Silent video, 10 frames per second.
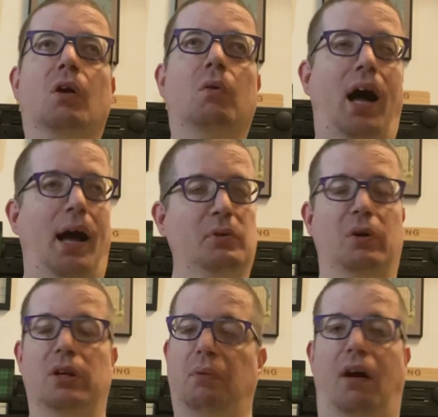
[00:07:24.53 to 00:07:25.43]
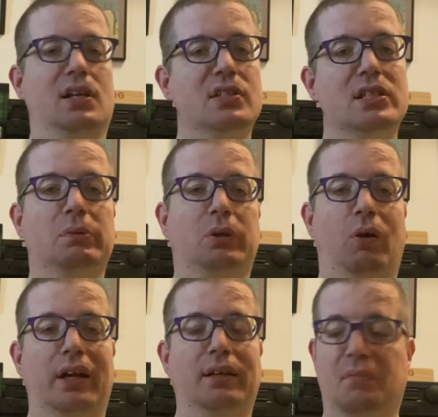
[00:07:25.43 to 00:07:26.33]
I'm going to pause this
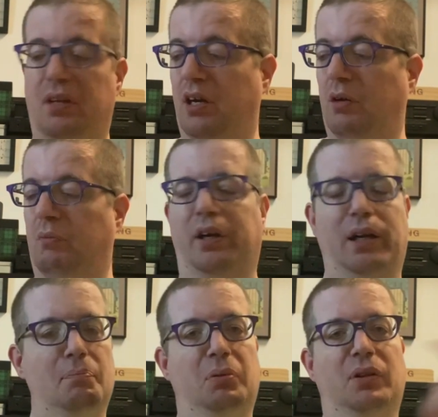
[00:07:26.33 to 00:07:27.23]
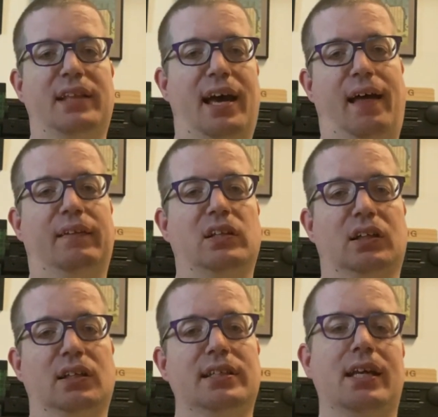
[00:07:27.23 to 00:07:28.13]
recording. We're going to put that on the
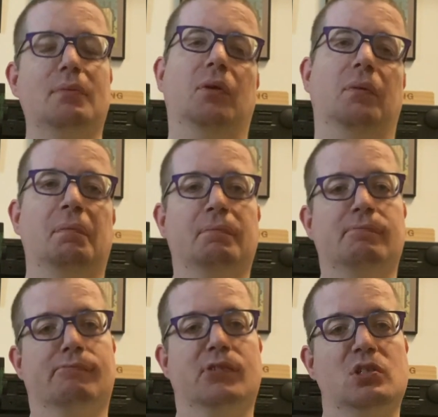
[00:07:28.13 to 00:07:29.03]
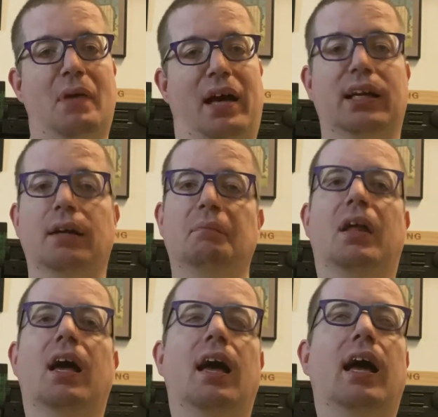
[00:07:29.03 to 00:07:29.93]
turntable, which is back here,
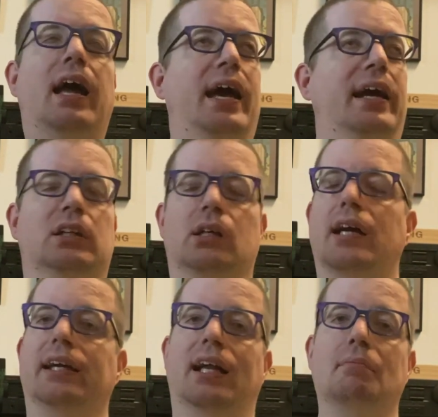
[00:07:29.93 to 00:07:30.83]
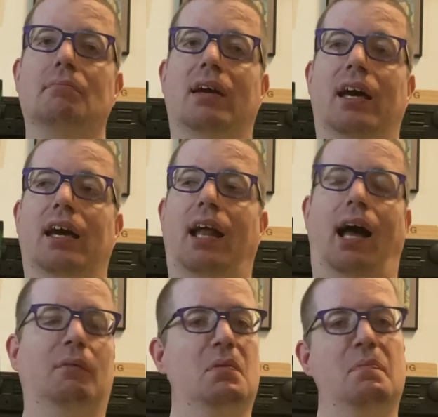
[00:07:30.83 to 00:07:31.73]
and crank it up, and
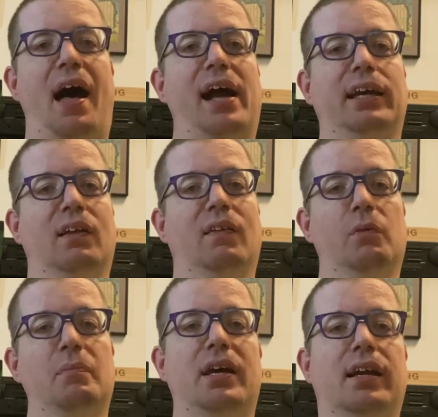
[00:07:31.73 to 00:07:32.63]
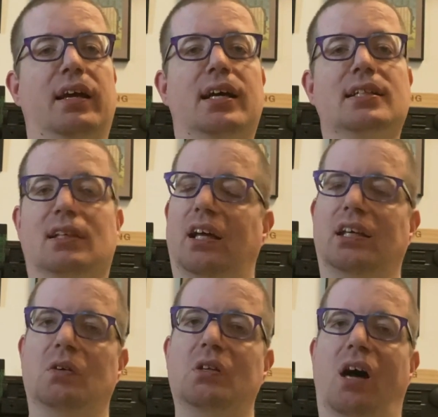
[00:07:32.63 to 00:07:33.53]
I will be back in a little bit to let
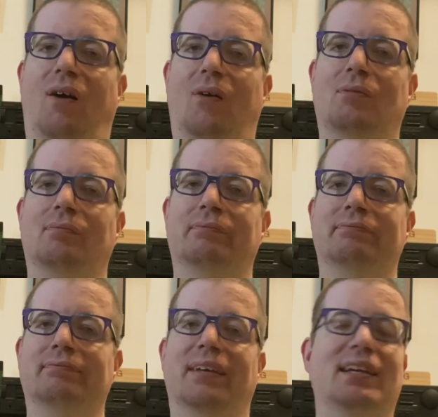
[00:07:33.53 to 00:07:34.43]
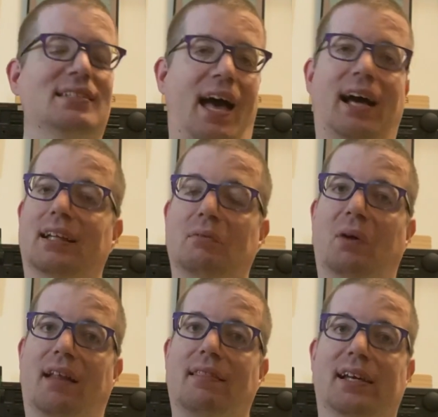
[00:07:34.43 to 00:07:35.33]
you know exactly
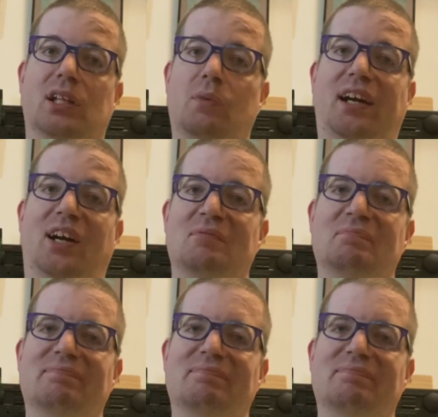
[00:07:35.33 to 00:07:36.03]
what I think of the record.